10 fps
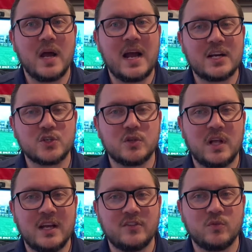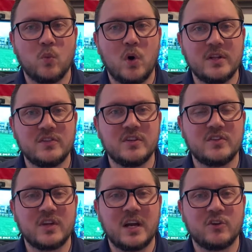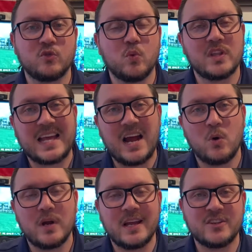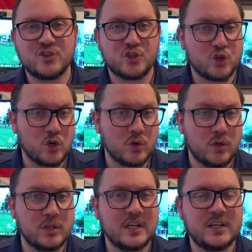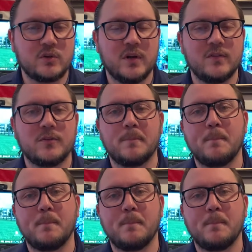actualize one's desires without external hindrance.